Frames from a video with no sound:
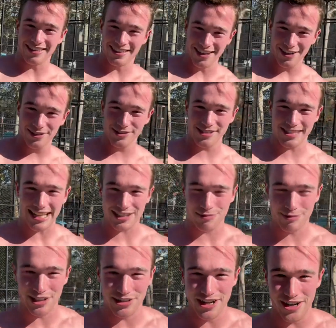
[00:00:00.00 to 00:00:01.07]
those, that's
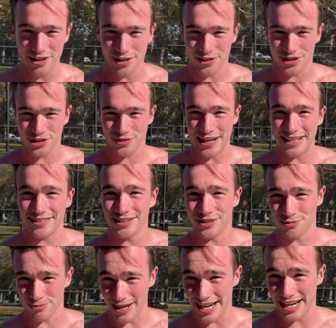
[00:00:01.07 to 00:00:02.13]
when you know your strength is
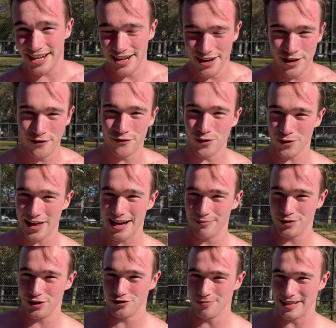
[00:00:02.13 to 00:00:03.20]
right for that
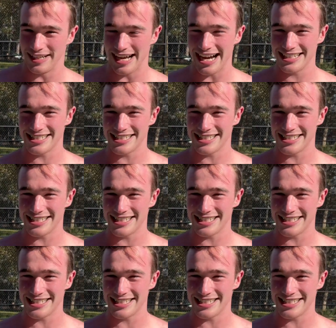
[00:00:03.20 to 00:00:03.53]
movement. I'd